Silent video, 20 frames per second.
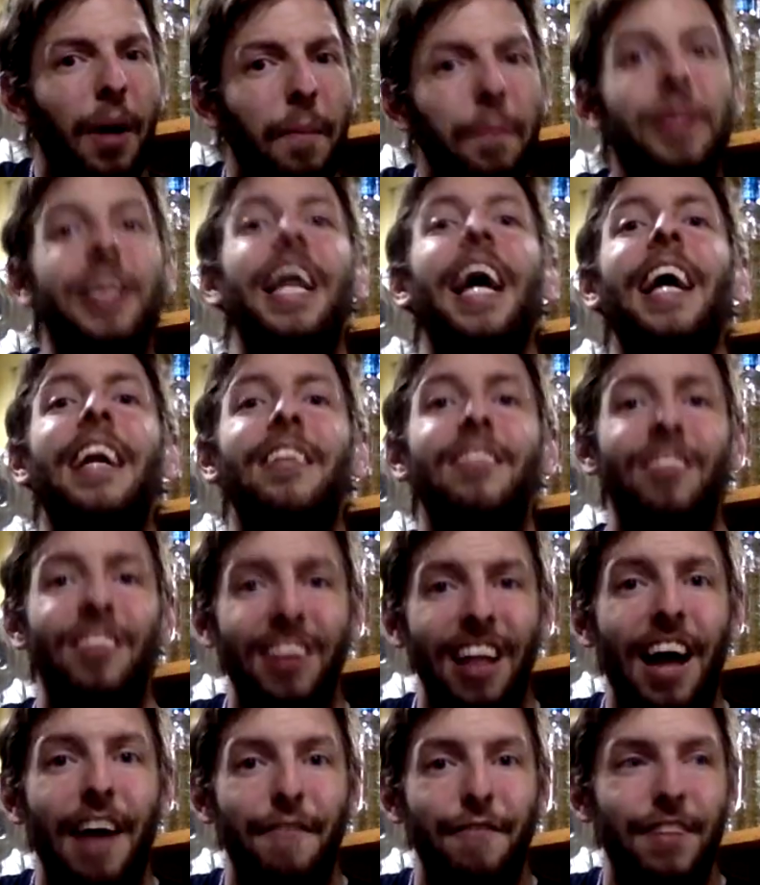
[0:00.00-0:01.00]
But that is
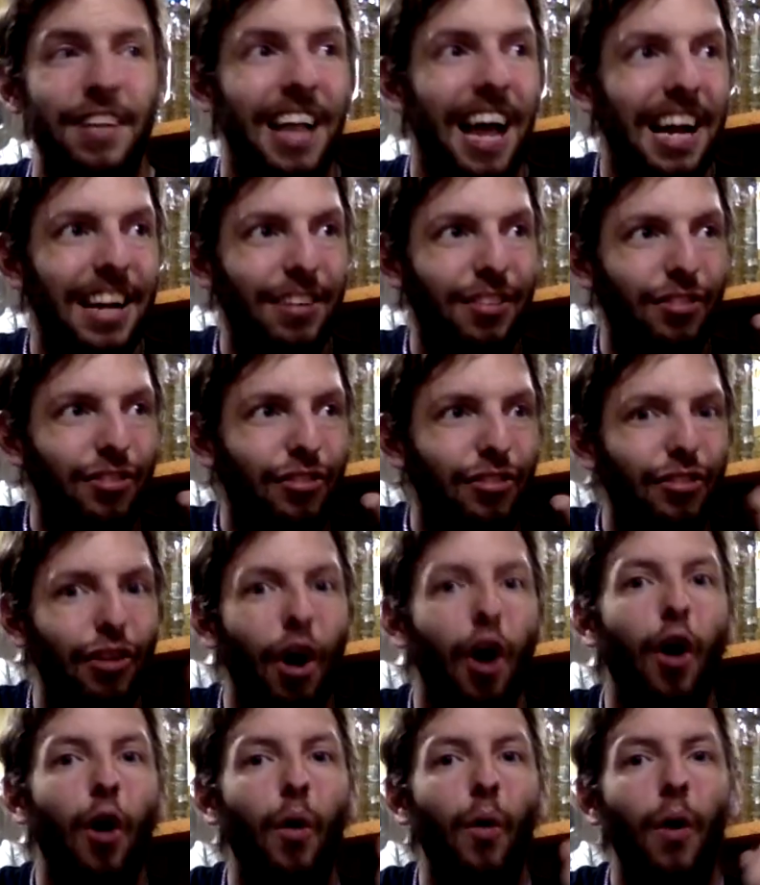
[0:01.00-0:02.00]
left. That is
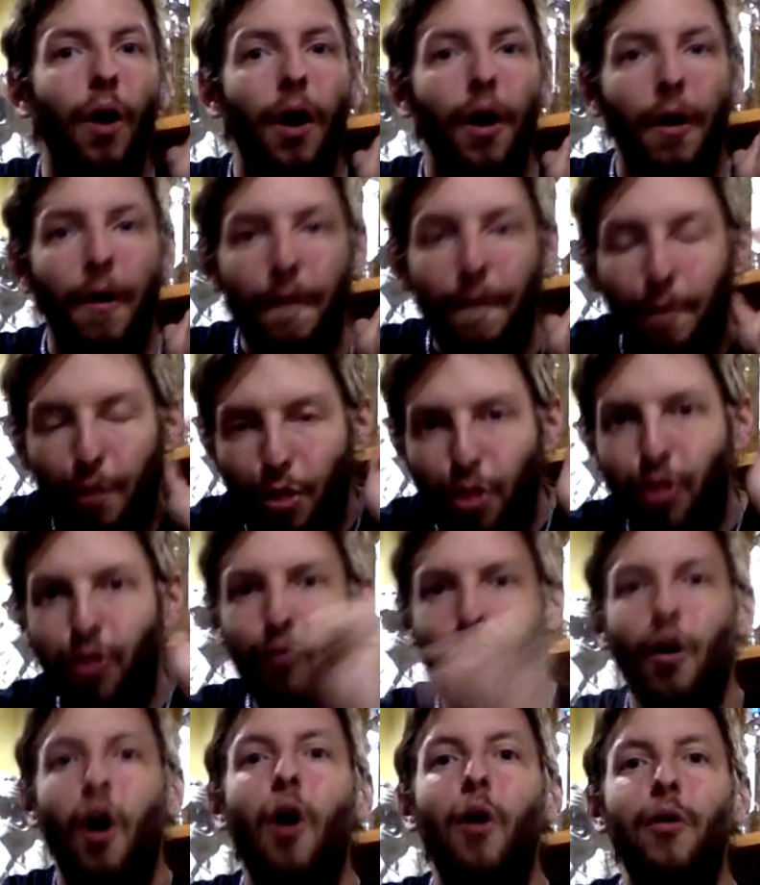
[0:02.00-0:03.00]
so
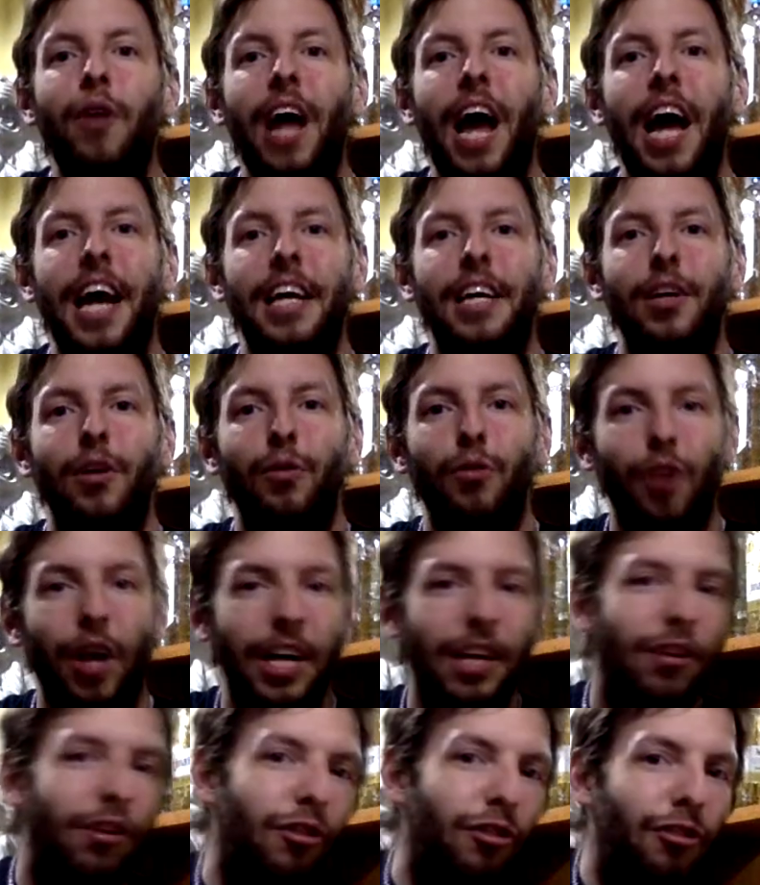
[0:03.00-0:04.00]
thrown at you,
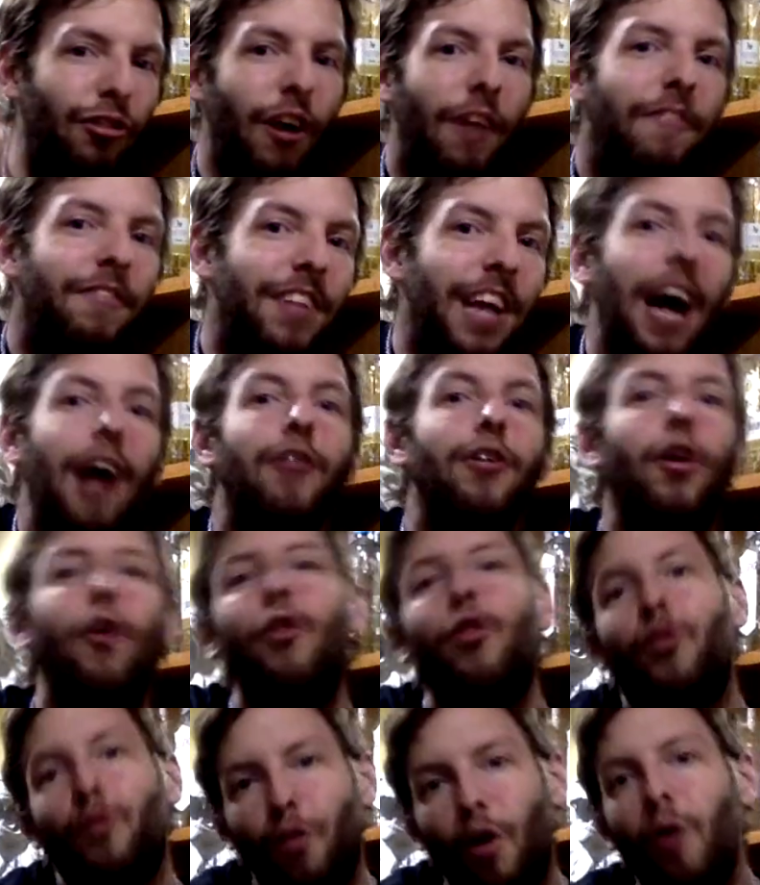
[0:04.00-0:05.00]
like shoved down
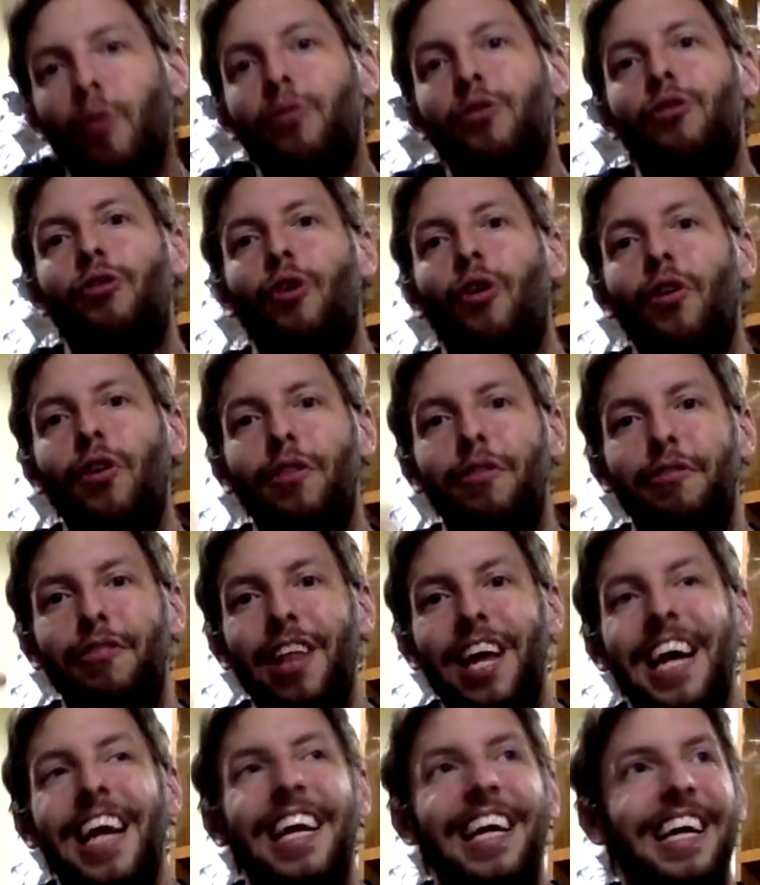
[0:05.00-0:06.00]
your throat sort of
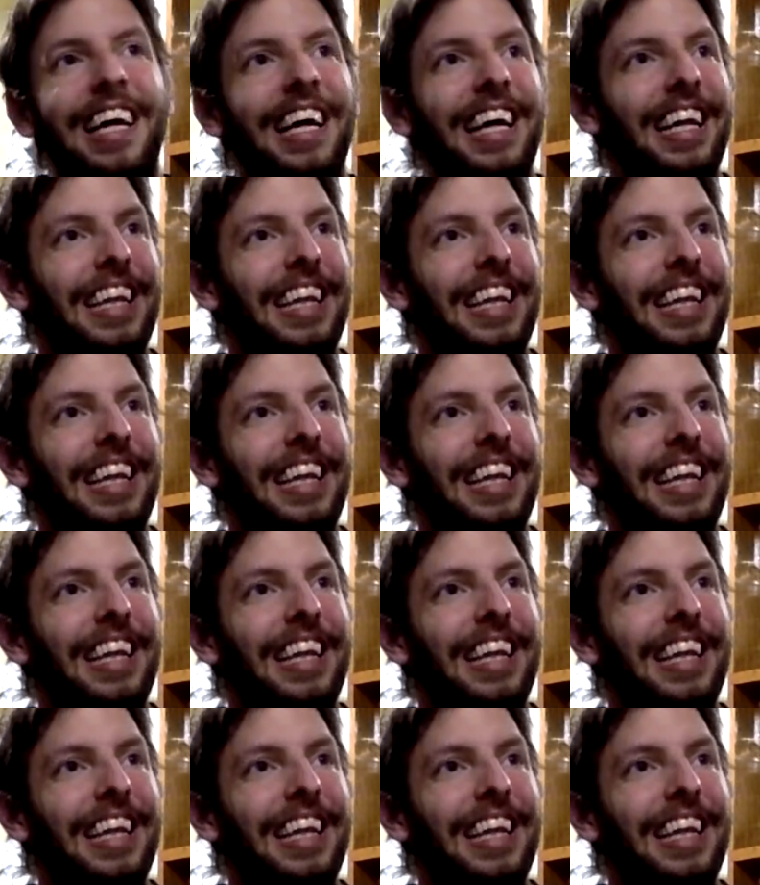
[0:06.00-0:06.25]
thing.